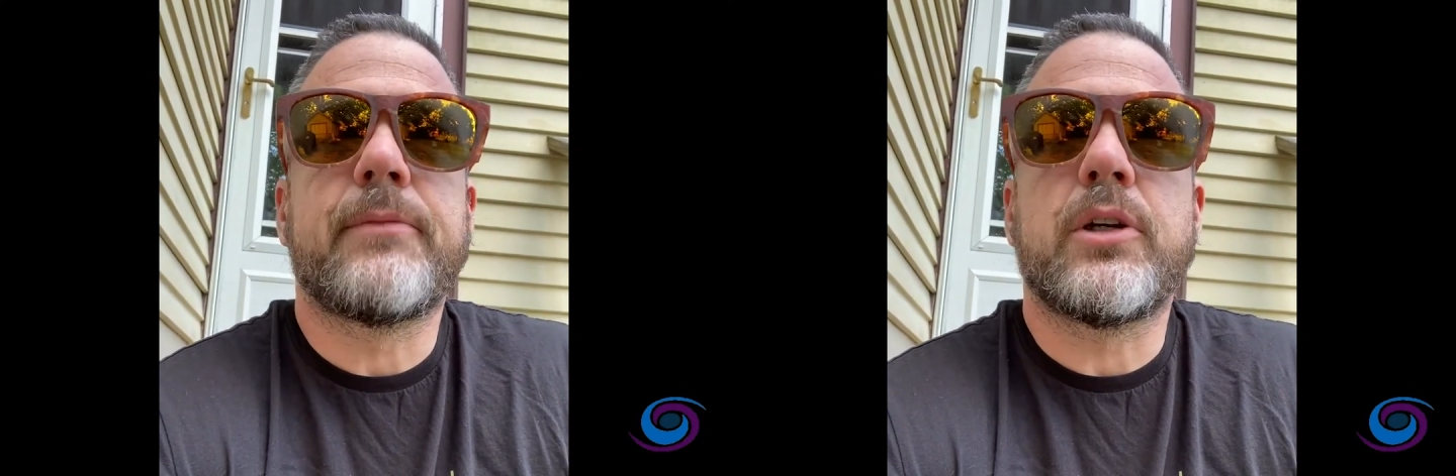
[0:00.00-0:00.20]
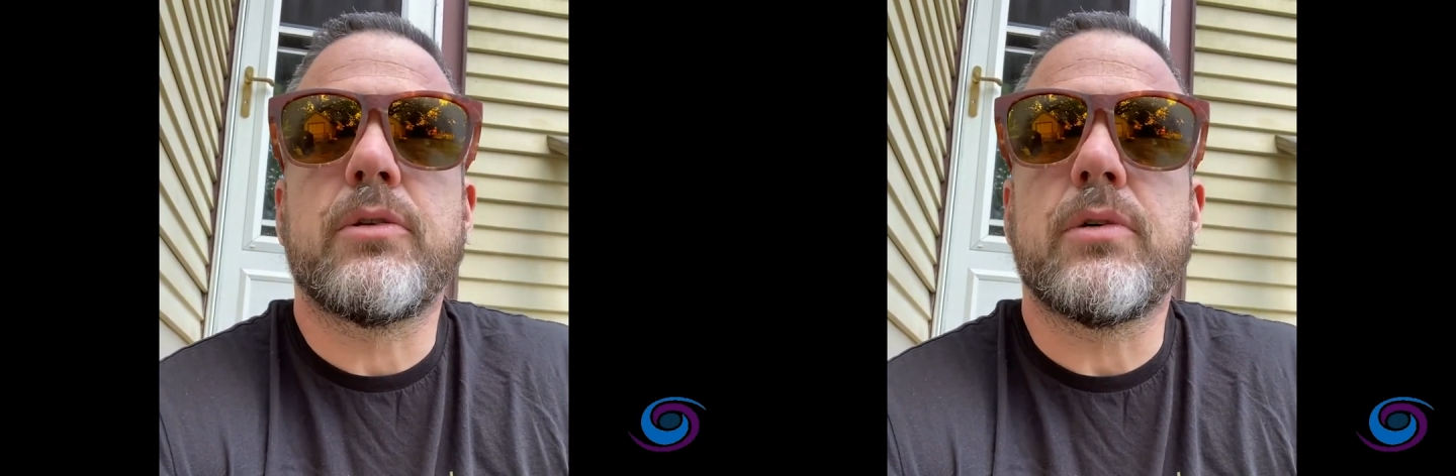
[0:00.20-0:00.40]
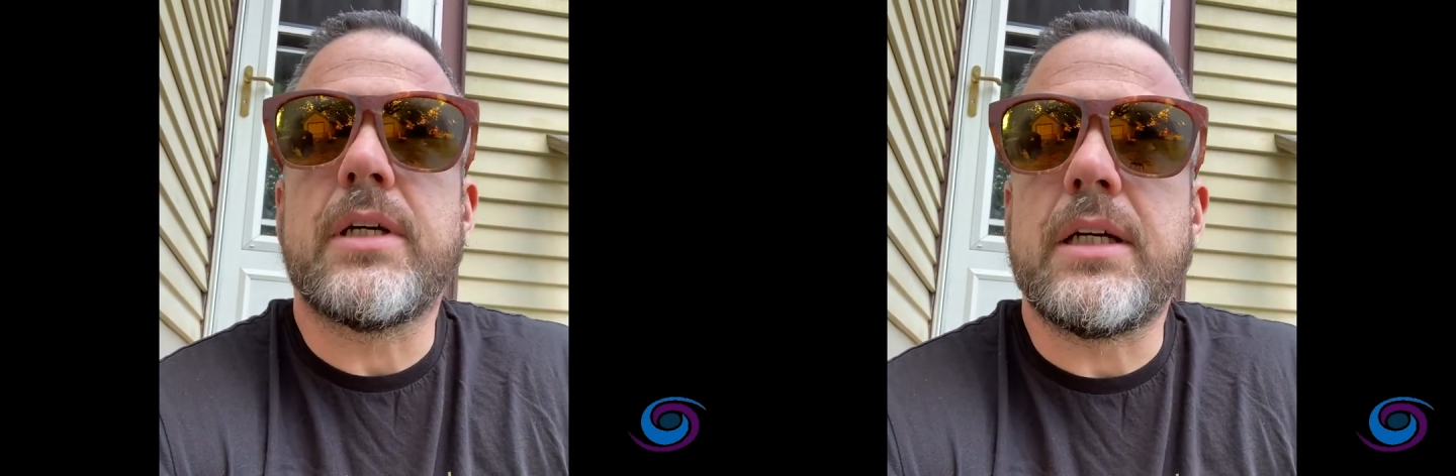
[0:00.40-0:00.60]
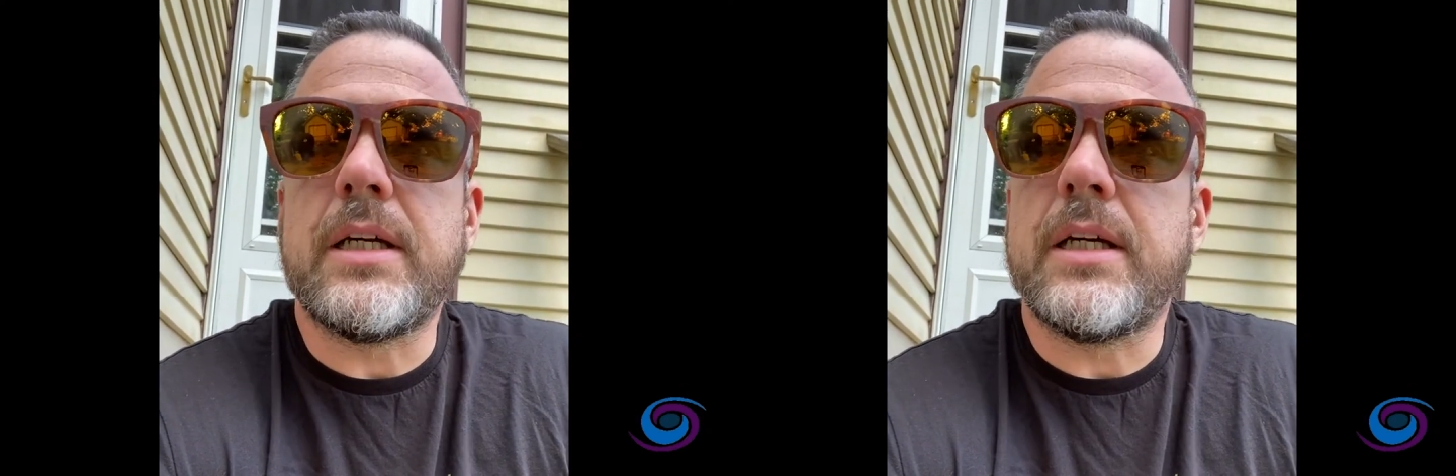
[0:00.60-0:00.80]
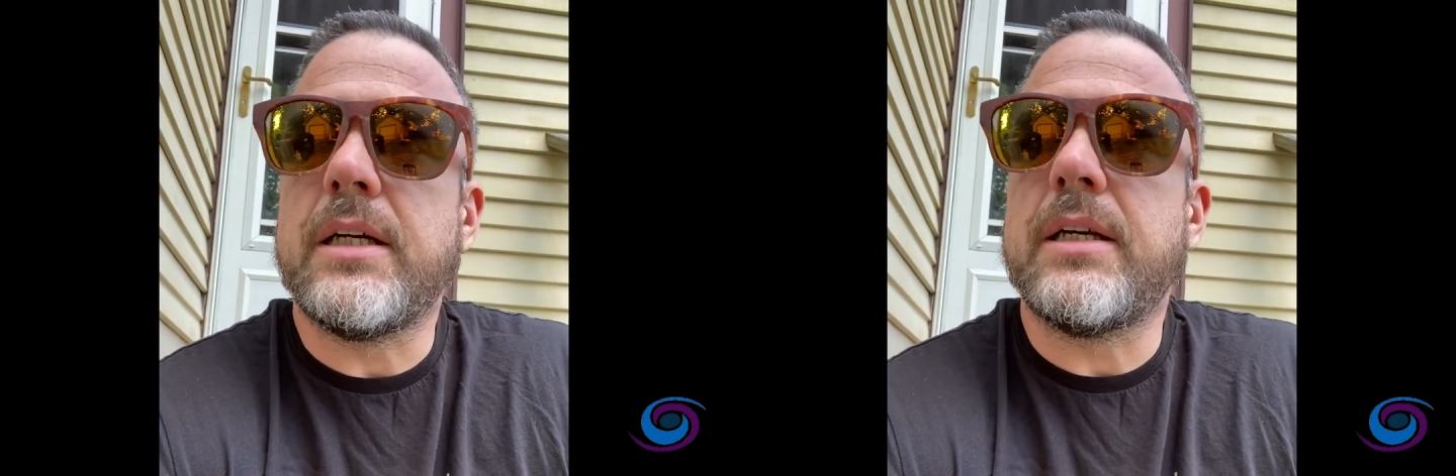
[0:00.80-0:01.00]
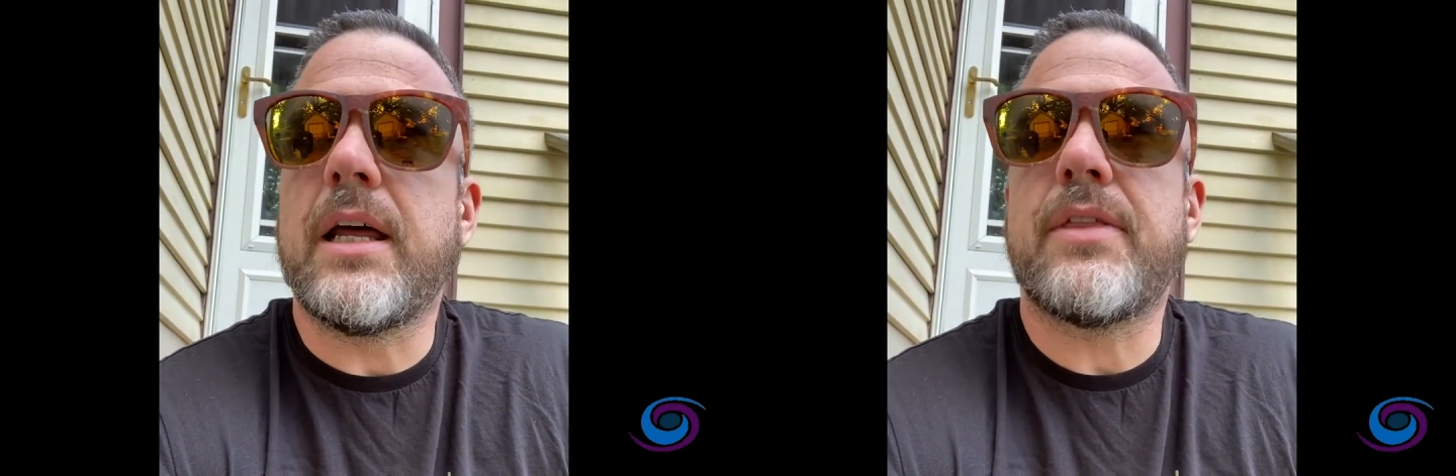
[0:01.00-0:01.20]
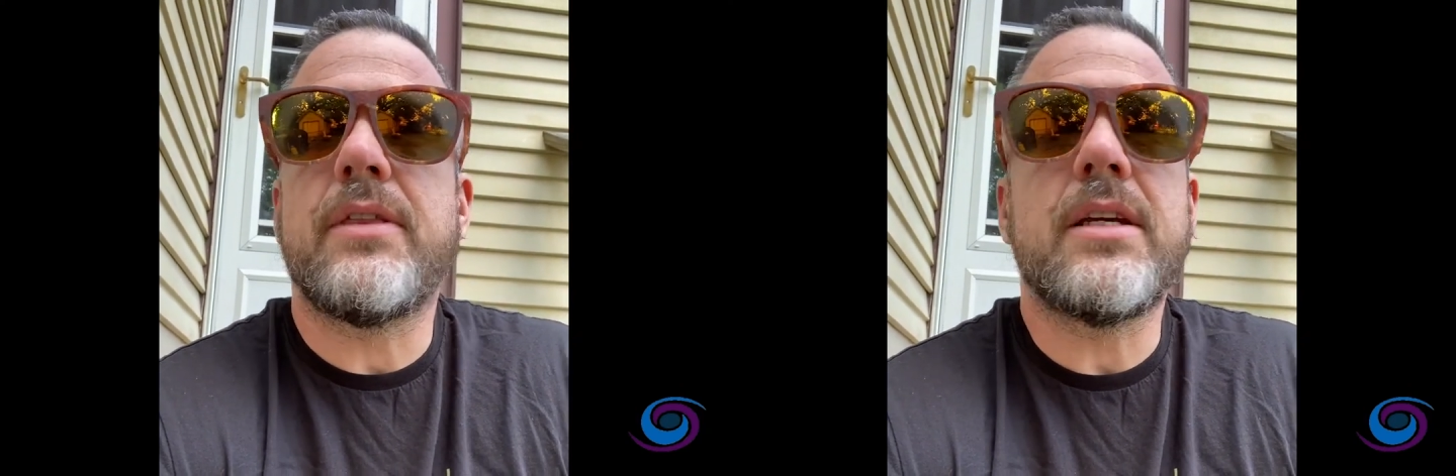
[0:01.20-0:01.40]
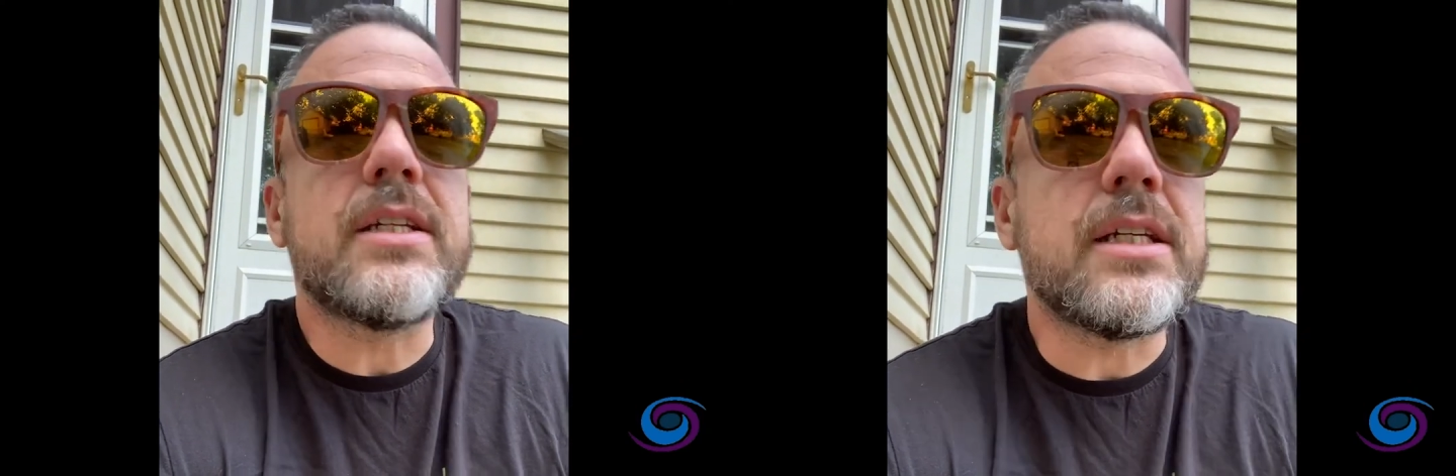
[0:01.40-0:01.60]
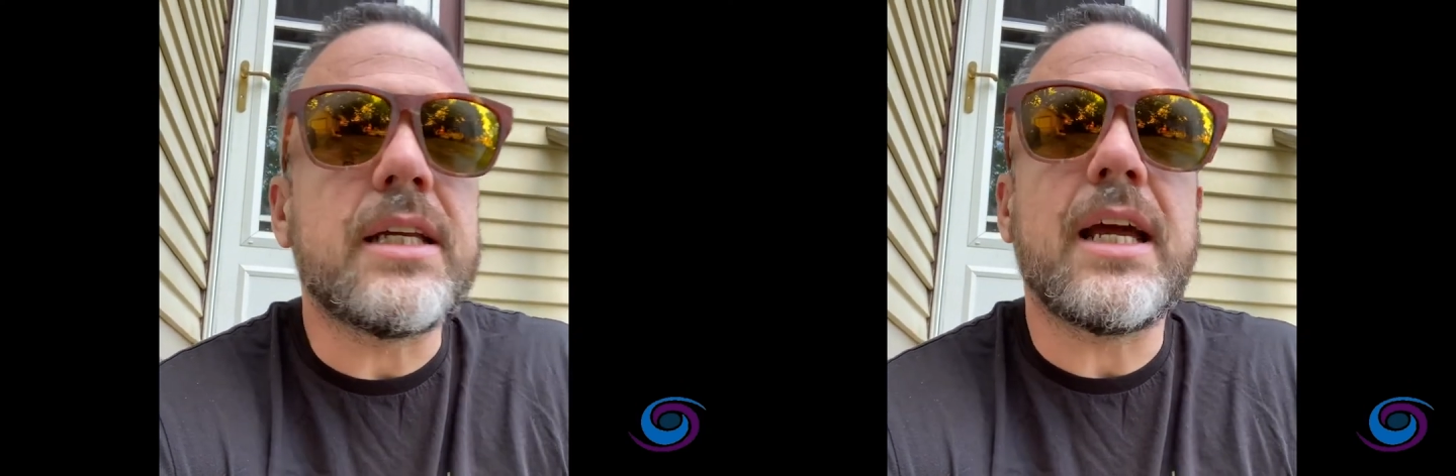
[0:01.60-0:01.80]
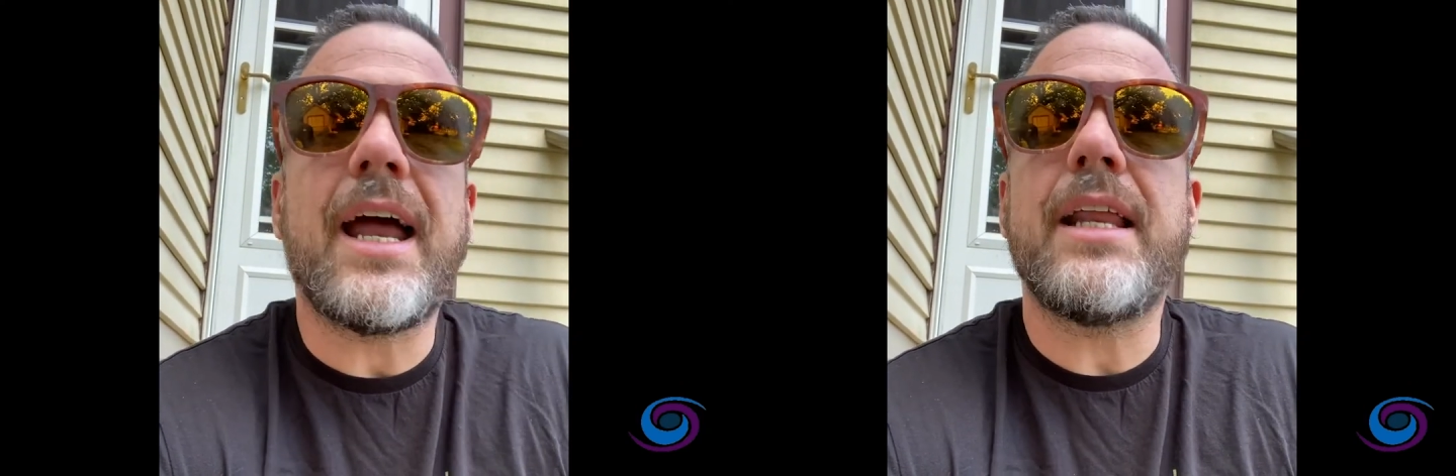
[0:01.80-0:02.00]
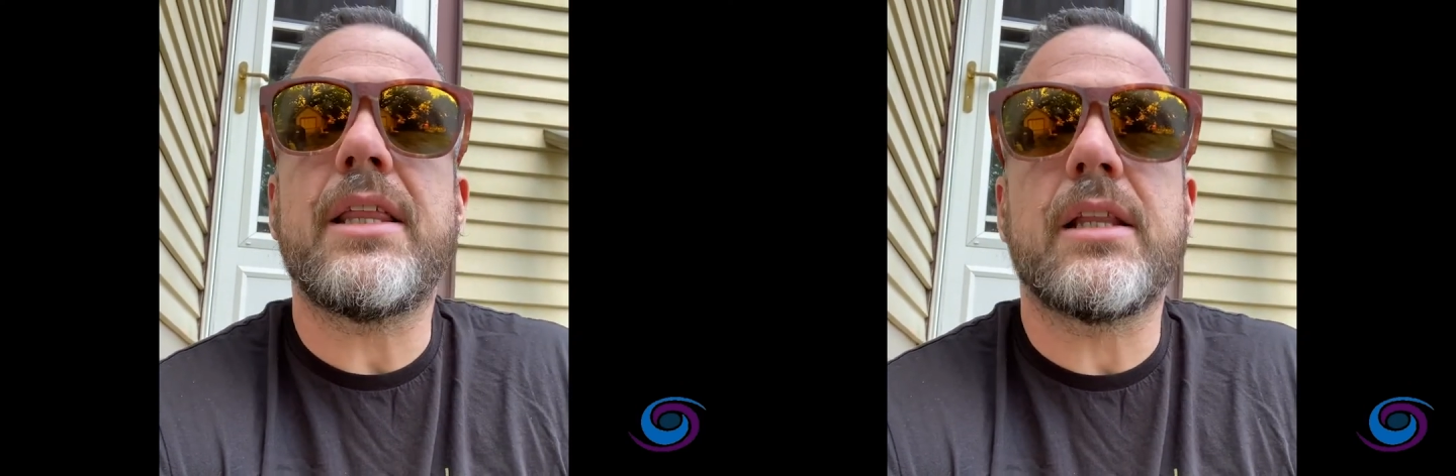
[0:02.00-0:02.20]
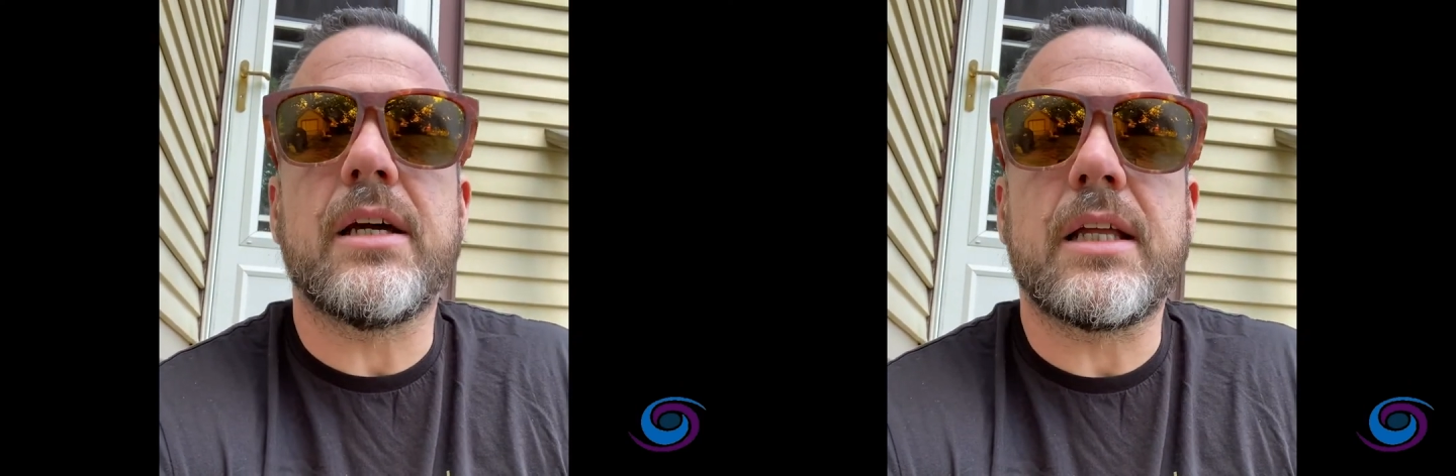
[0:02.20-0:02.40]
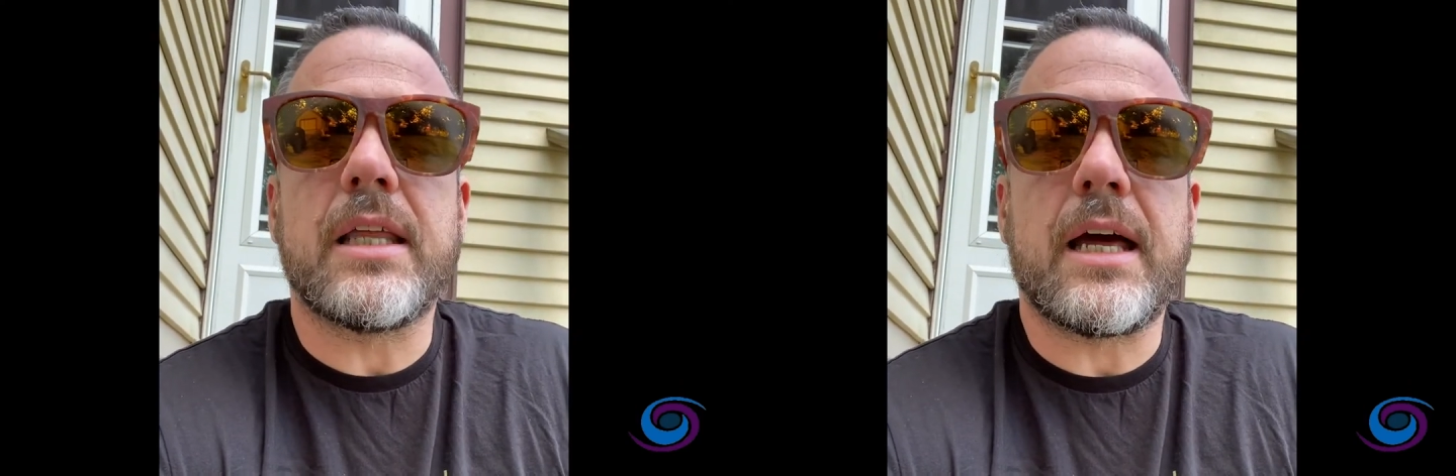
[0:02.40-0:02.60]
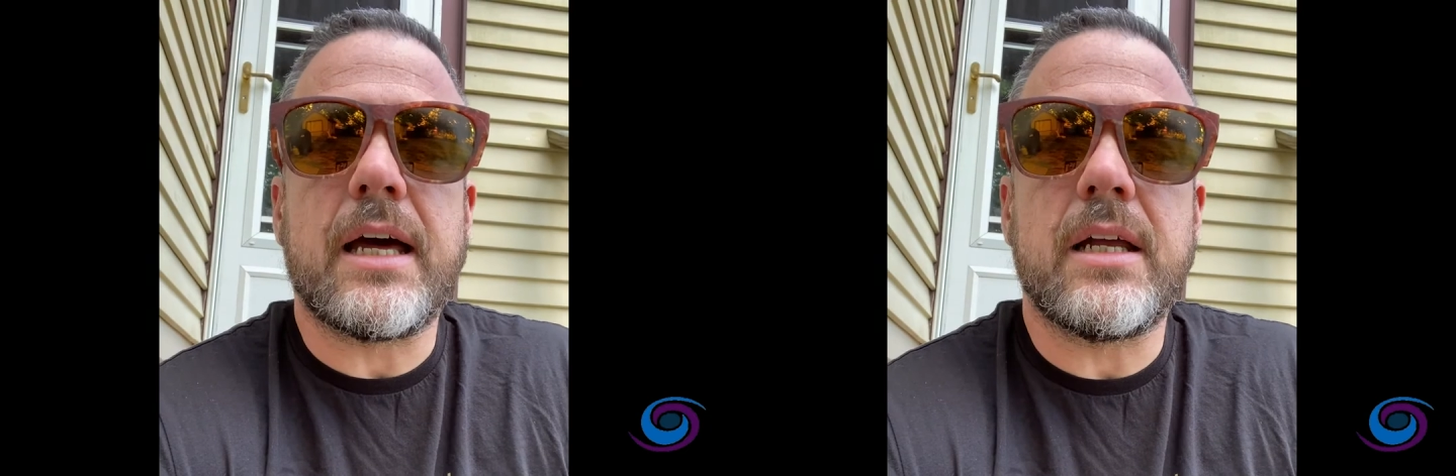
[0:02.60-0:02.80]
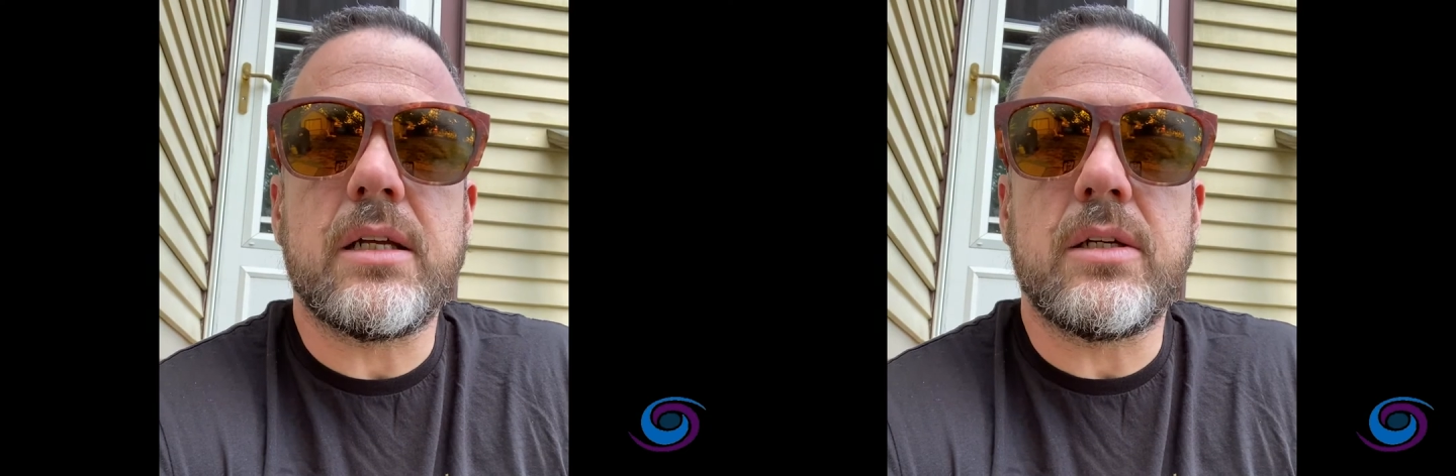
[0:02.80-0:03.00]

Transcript: creed, ethnicity, anything like that.